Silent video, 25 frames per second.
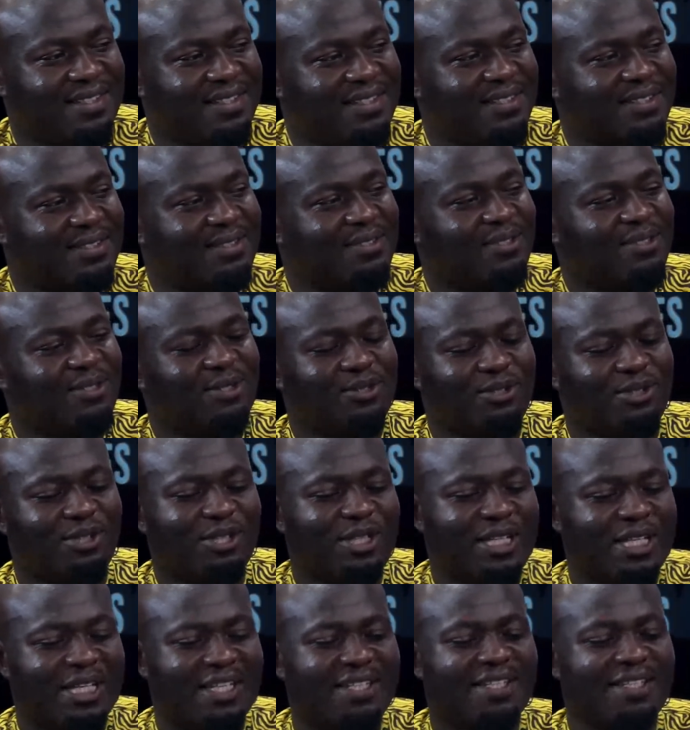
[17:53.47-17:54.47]
Do you
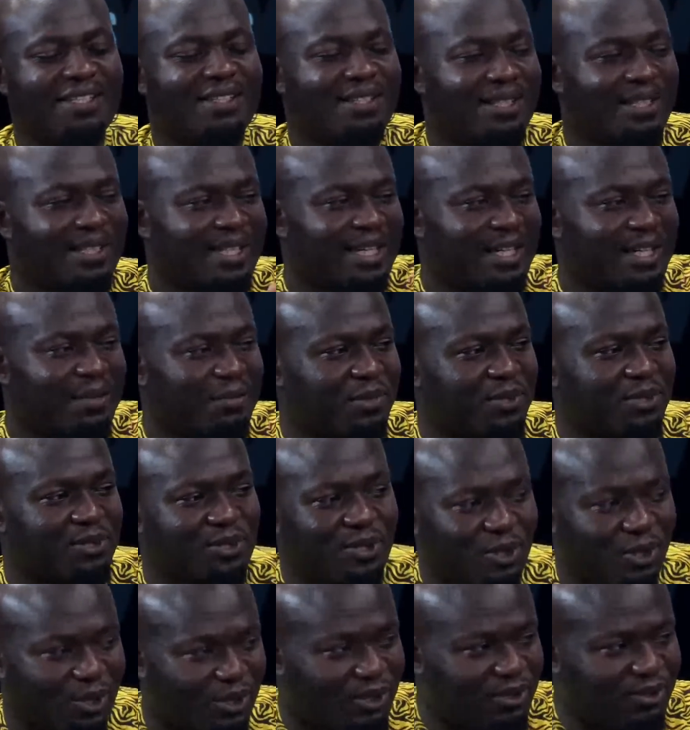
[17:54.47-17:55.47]
think anything can be
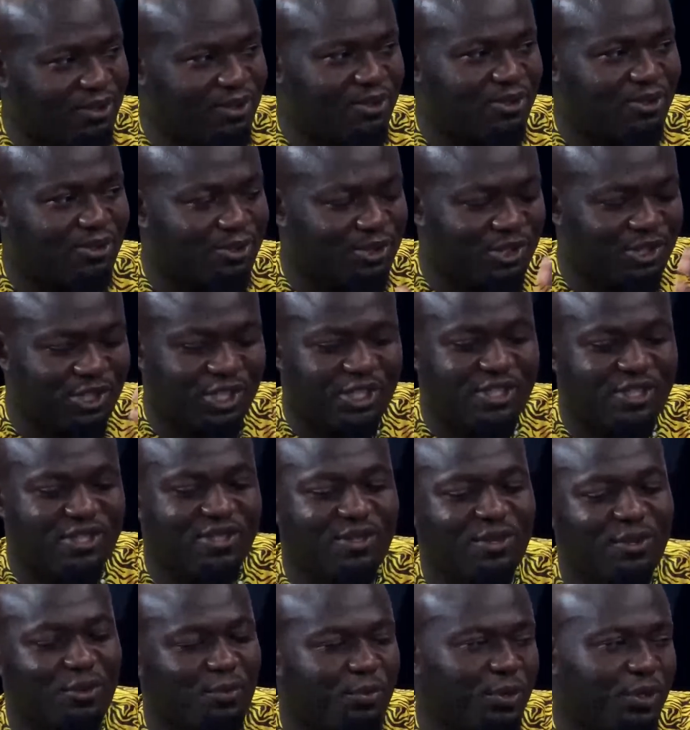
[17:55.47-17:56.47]
done to change
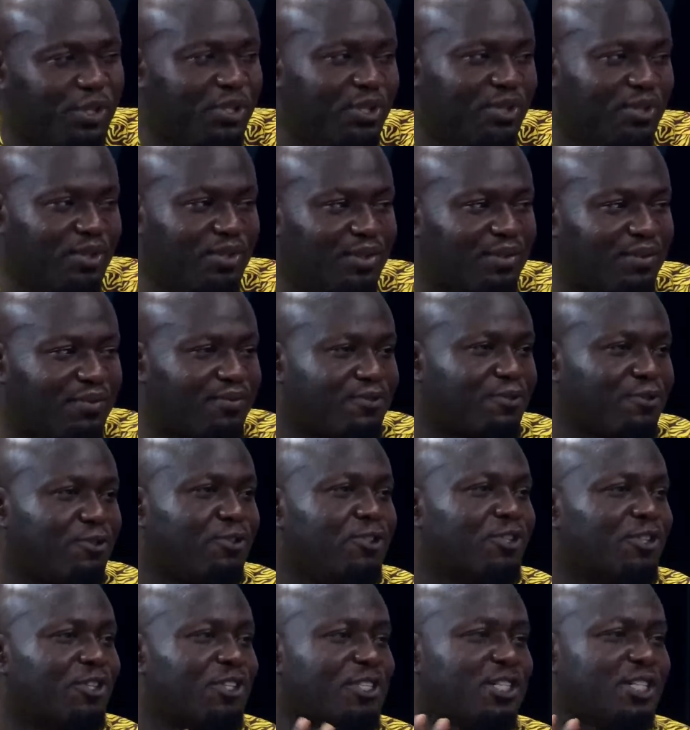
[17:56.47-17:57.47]
the opinion of the
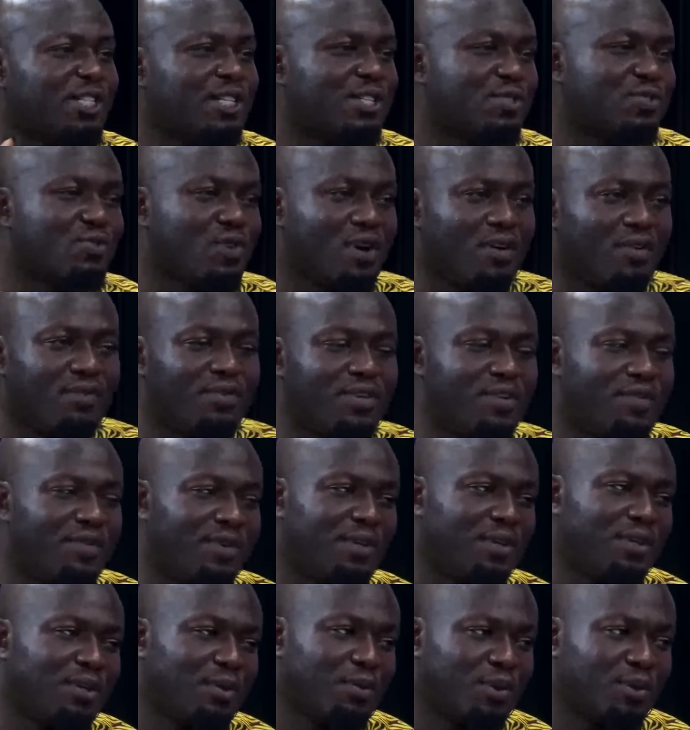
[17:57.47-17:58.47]
Northerners who have
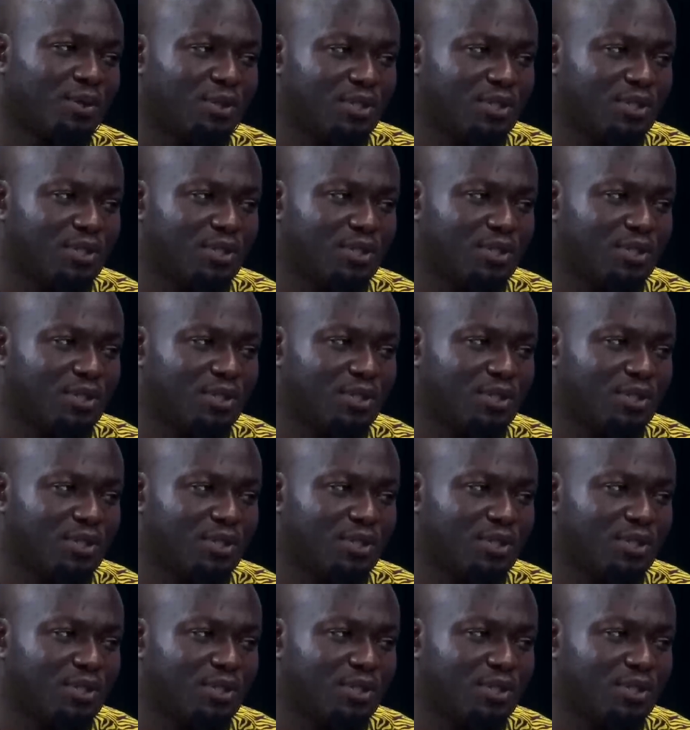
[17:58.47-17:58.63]
given up on